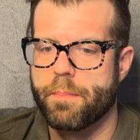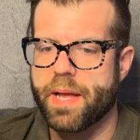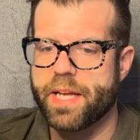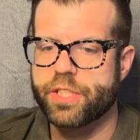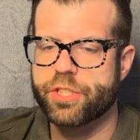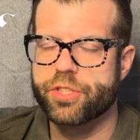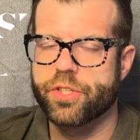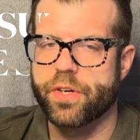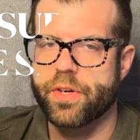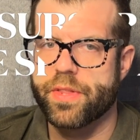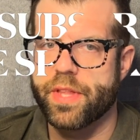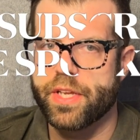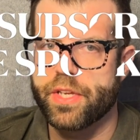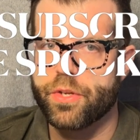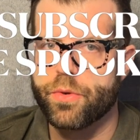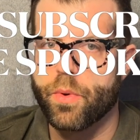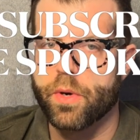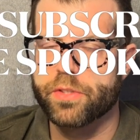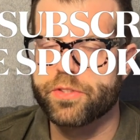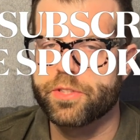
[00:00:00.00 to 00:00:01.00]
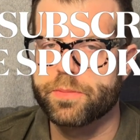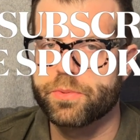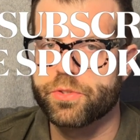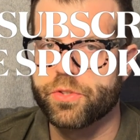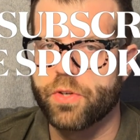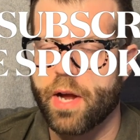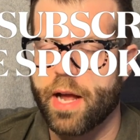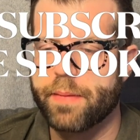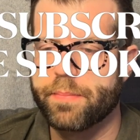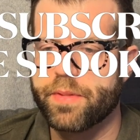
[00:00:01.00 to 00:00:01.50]
Make sure that you are
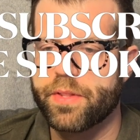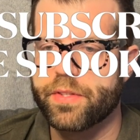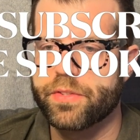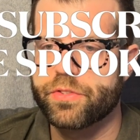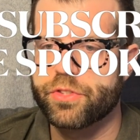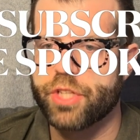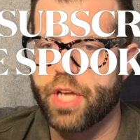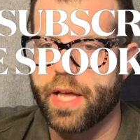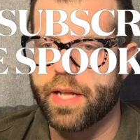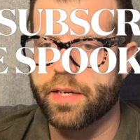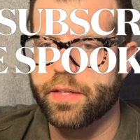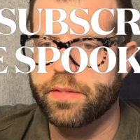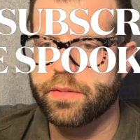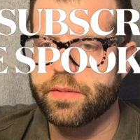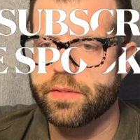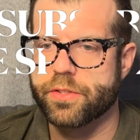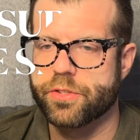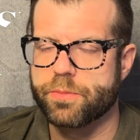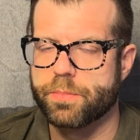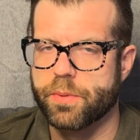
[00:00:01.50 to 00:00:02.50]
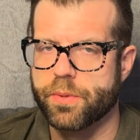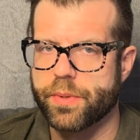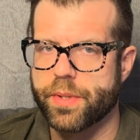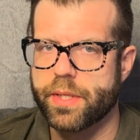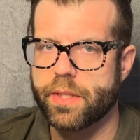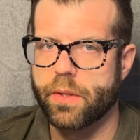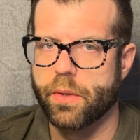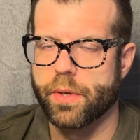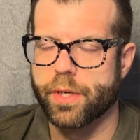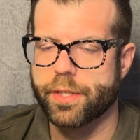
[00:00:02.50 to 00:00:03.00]
subscribed to this channel, The
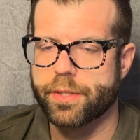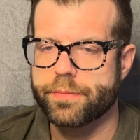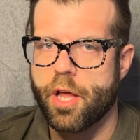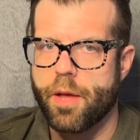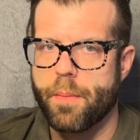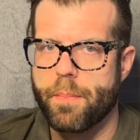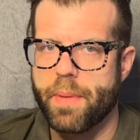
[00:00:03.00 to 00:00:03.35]
Spooky Lawyer.